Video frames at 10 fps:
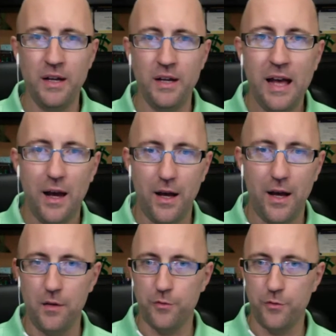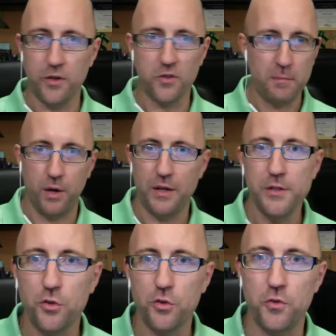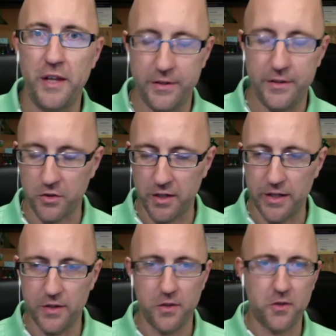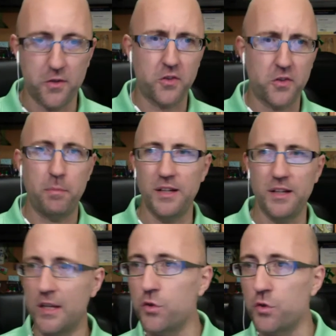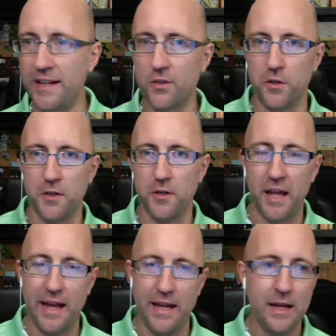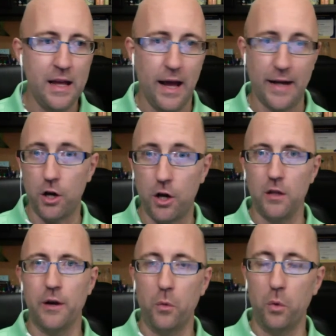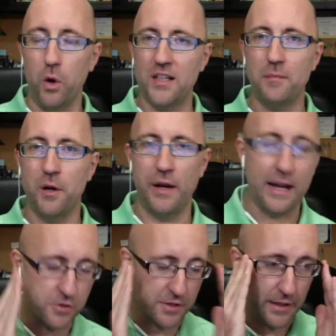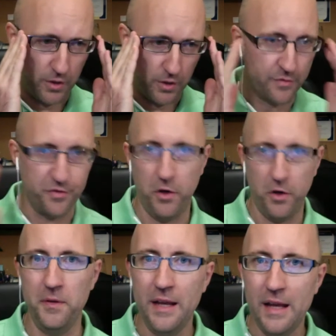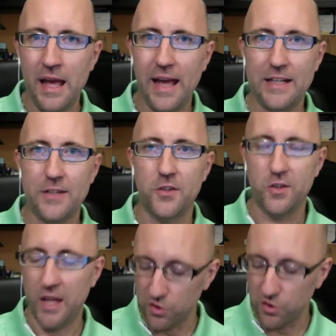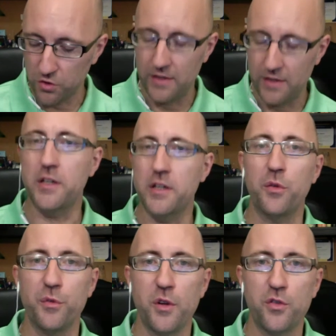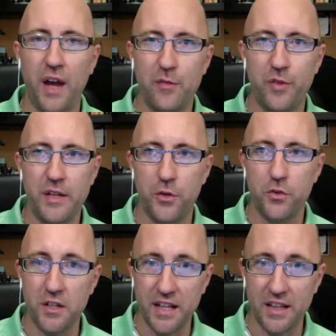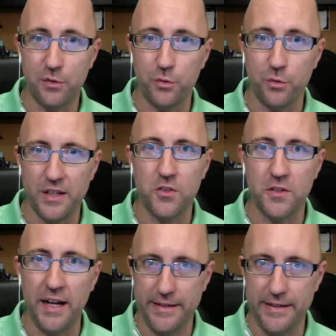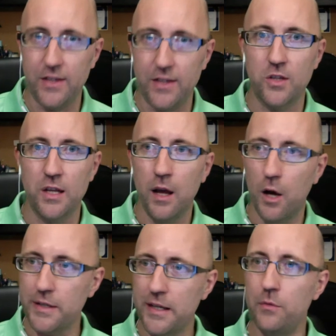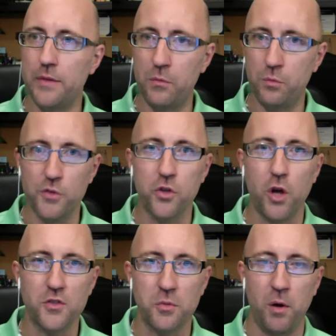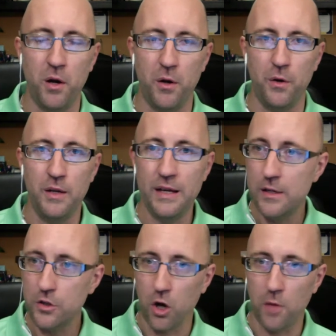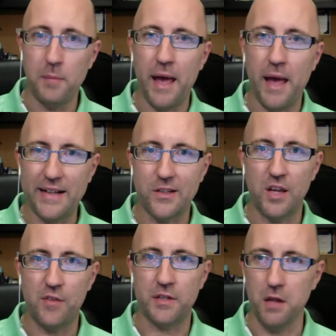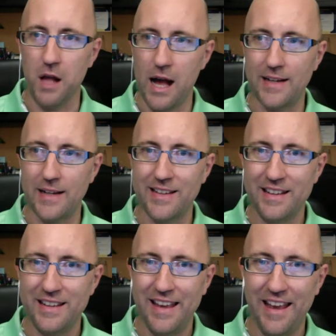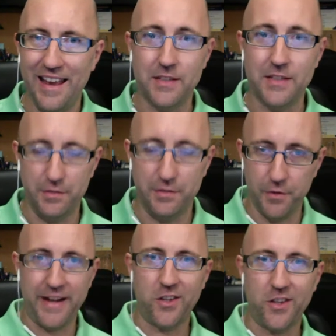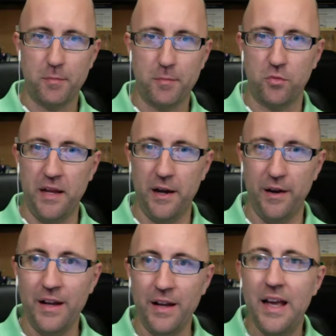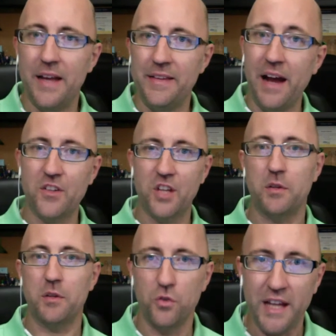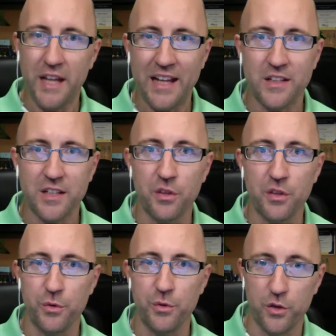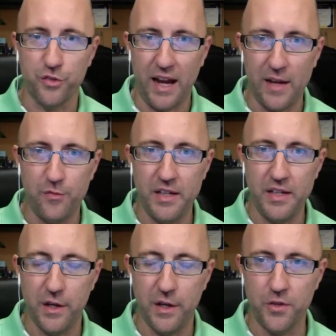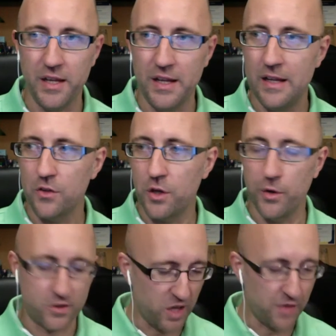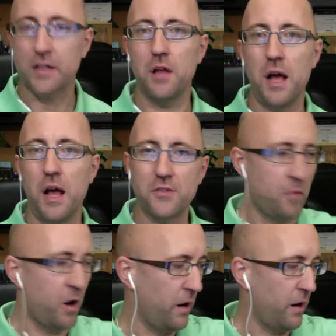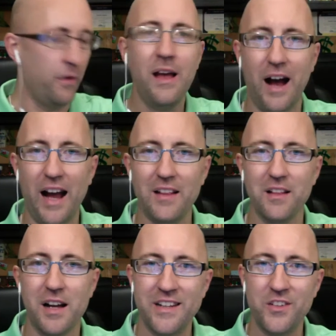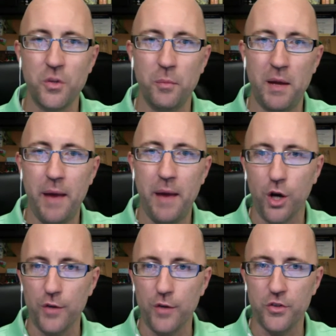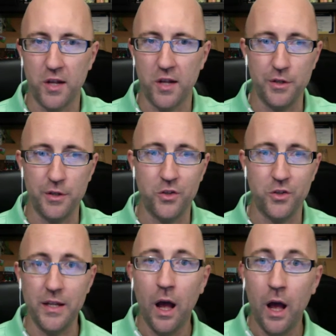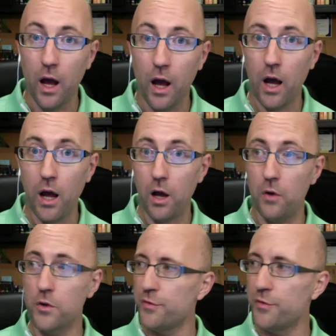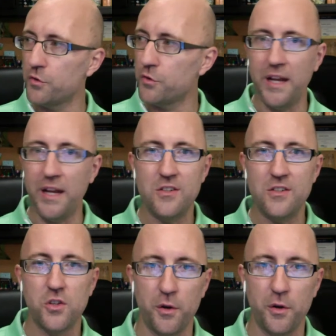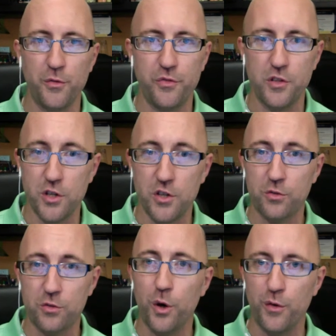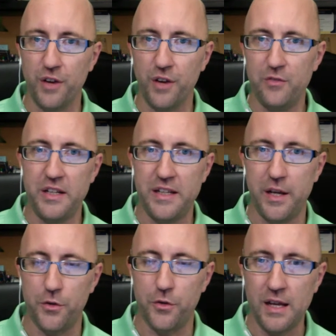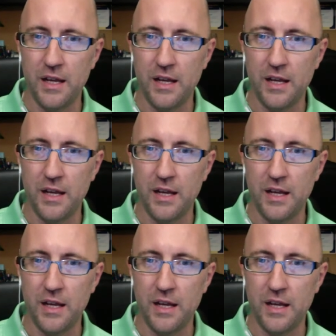For example, I'll use Suzanne as an example. Let's say Suzanne started today. I call her. I welcome her. I actually get her on the phone. And I say, Suzanne, you're going to go through these 5 videos. Can you get through these tonight? Yes. Okay, then we'll talk tomorrow. Call me back at 7 o'clock. And I'll give you your next steps from there. And now it's up to Suzanne to go through those 5 videos. So at 7 o'clock tomorrow, I log into my back office and I look and see, oh, good for Suzanne. She's through all 5 videos.